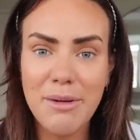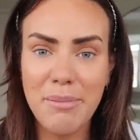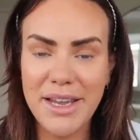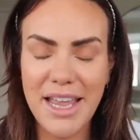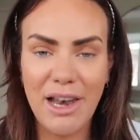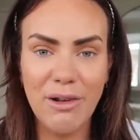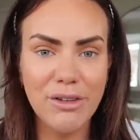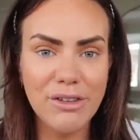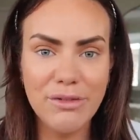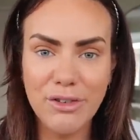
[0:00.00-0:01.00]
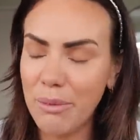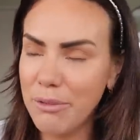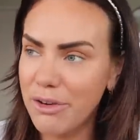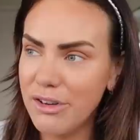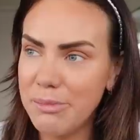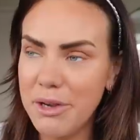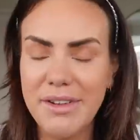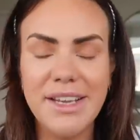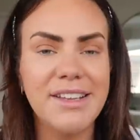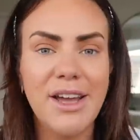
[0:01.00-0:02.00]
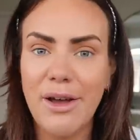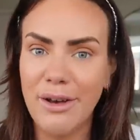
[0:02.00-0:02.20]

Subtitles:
But yeah, lots of Tom Cruise movies,